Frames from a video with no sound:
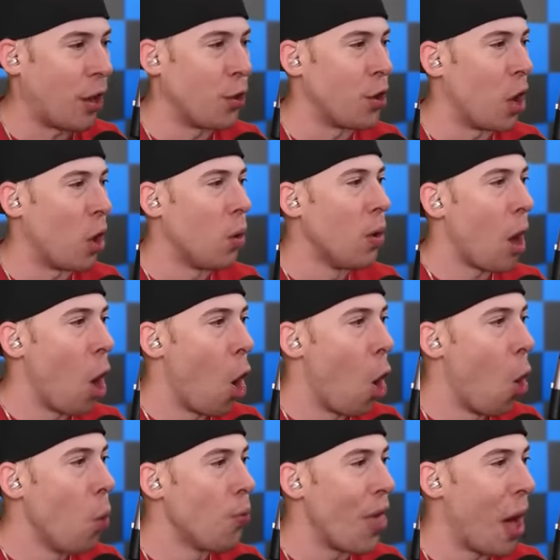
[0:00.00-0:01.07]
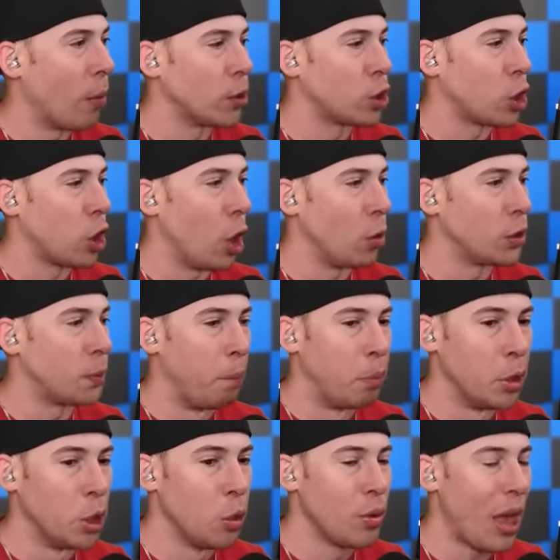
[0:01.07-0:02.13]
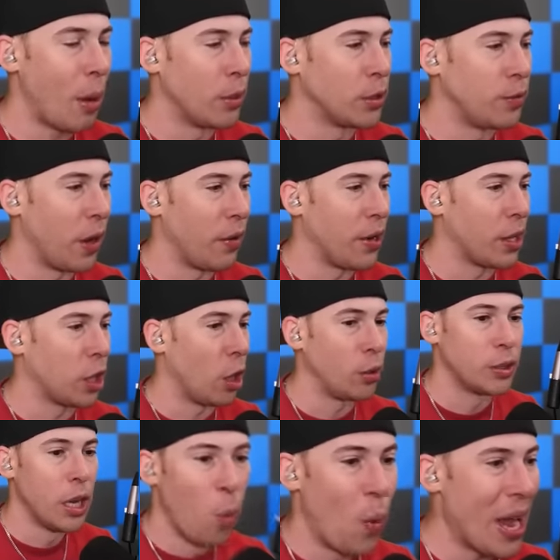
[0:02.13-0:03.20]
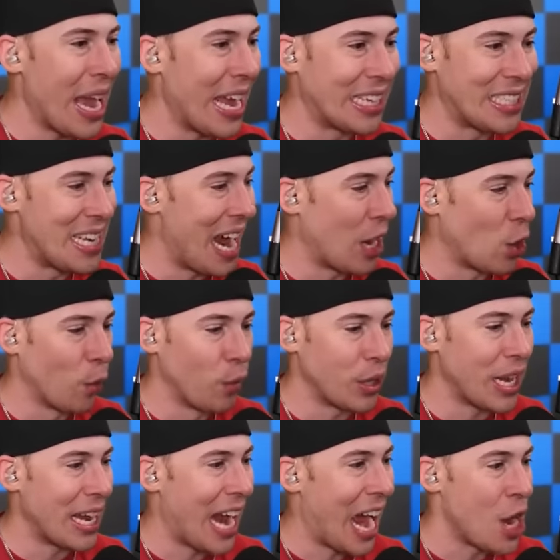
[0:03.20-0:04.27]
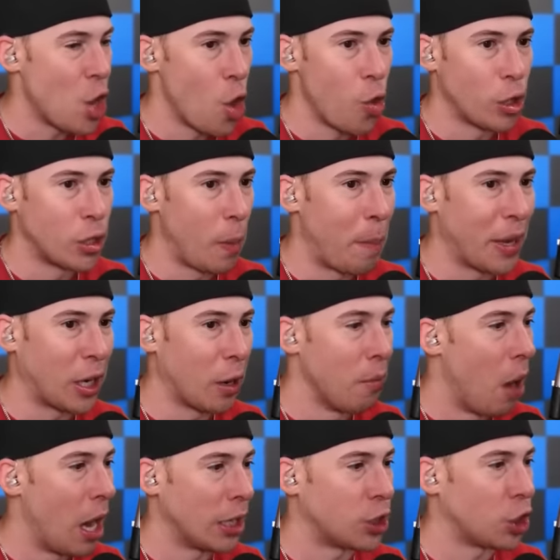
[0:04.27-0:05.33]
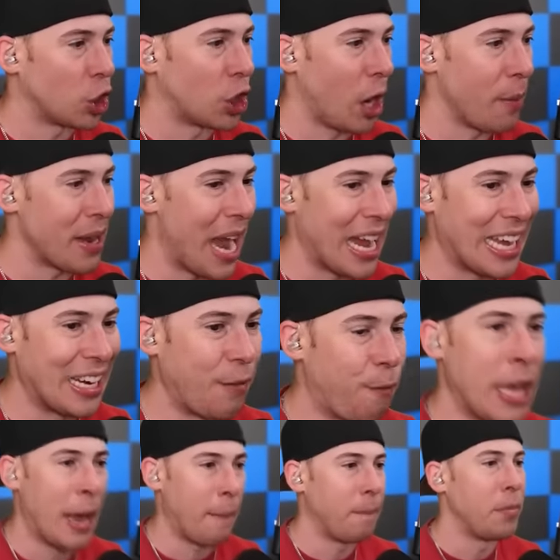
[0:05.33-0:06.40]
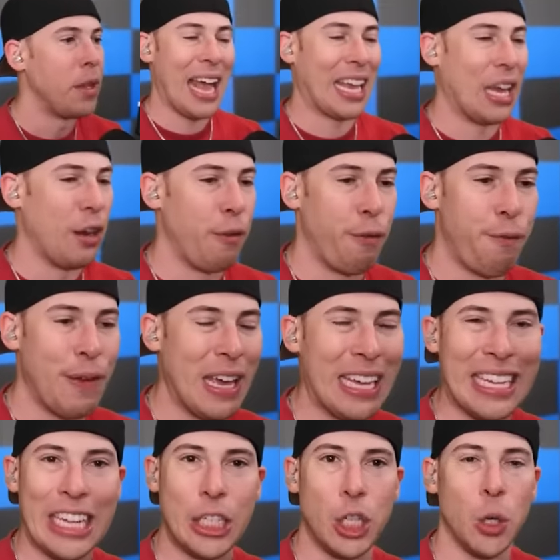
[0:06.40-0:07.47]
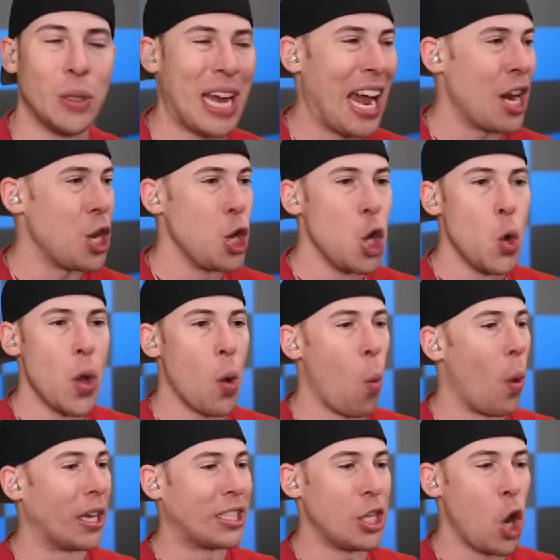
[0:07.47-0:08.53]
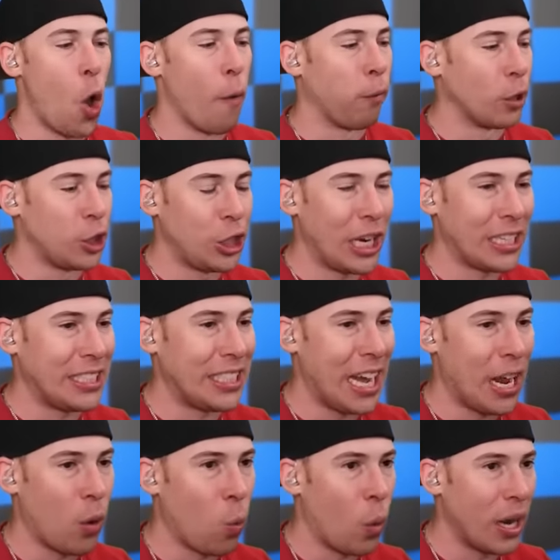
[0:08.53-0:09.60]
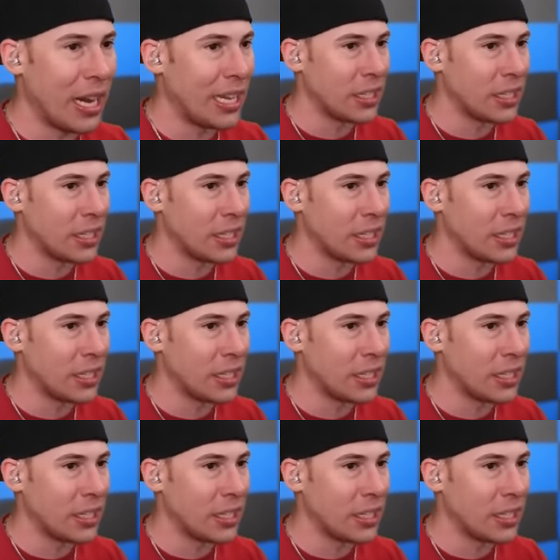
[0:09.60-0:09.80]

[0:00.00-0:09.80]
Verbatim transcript: I don't know. Oh, that was close. Blue, that was very close. But wait, it's not over yet. I know there's a bigger monster coming. I can, yep, I can feel it, dudes. I knew it wasn't over just yet. What